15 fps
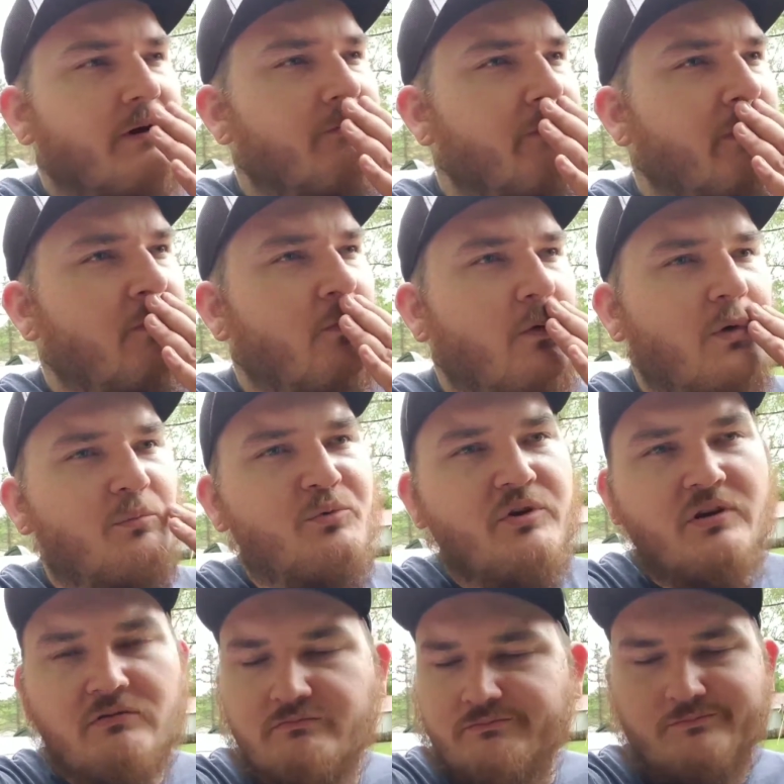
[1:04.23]
may have been
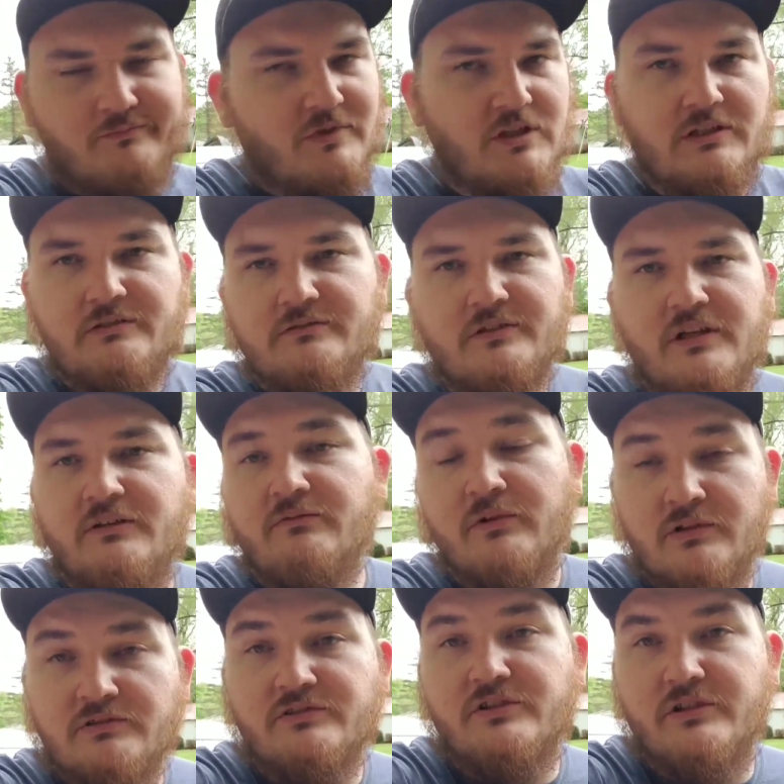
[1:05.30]
warped, but it
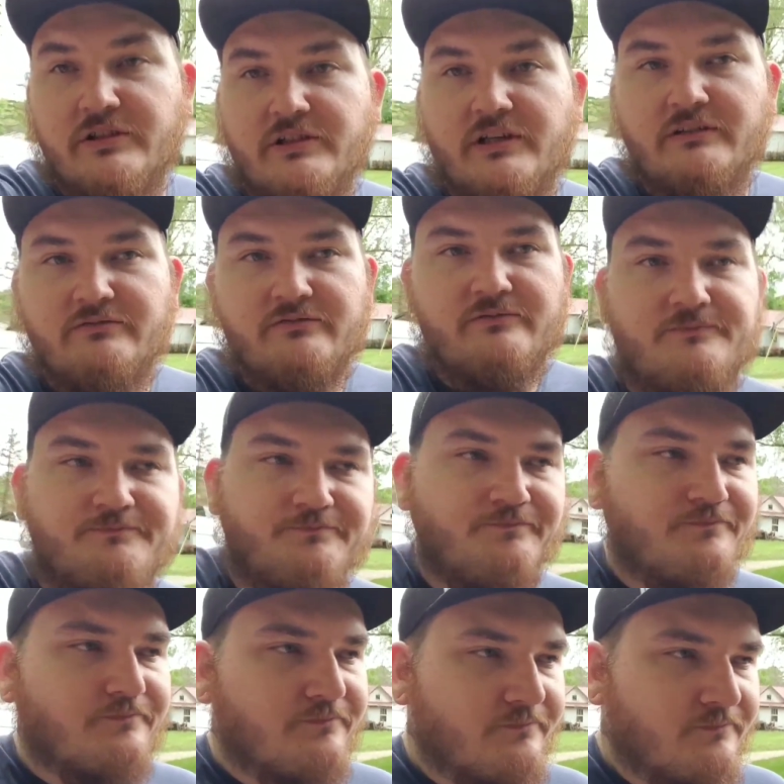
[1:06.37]
runs good enough
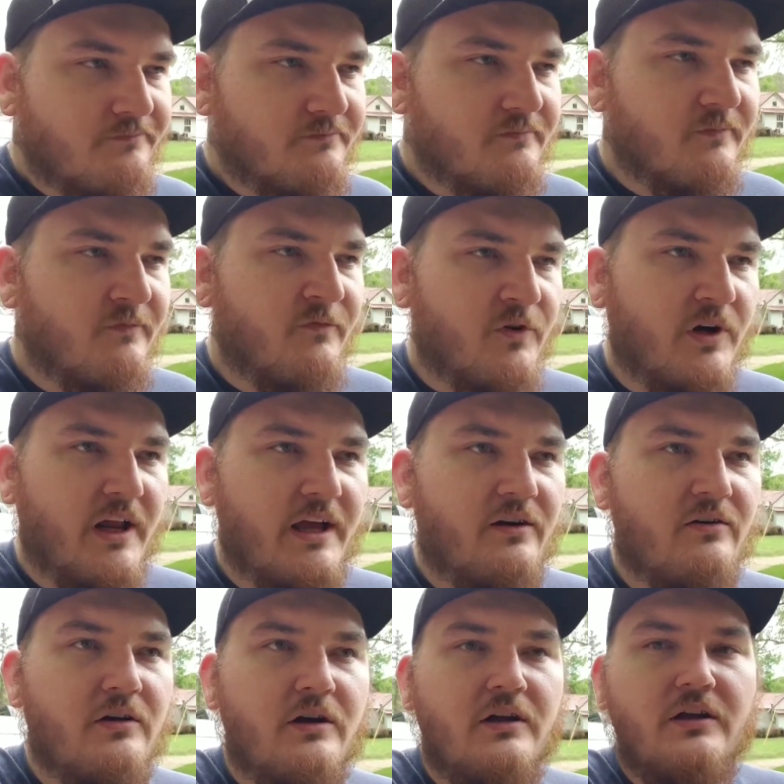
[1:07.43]
for
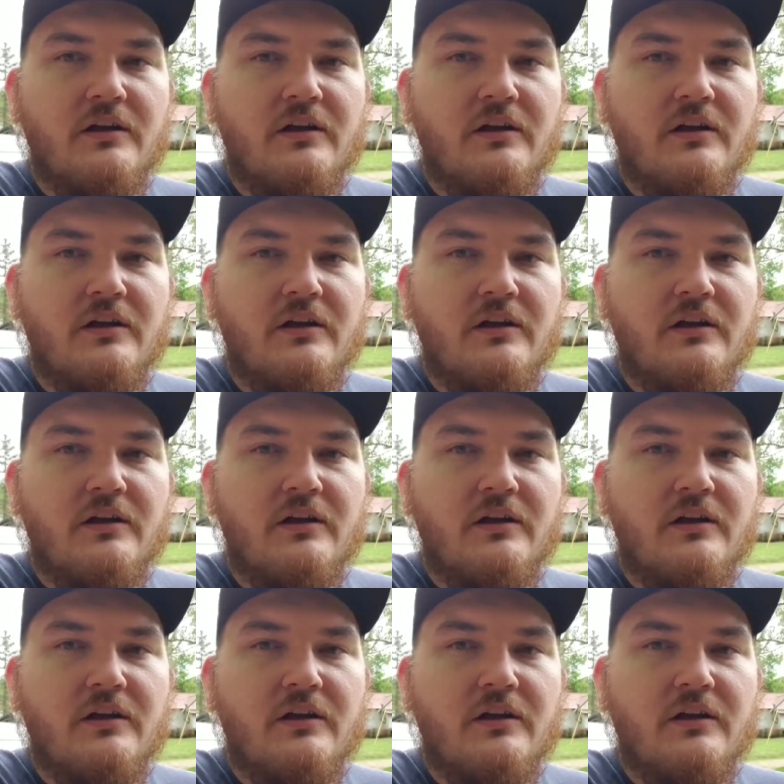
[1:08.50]
now.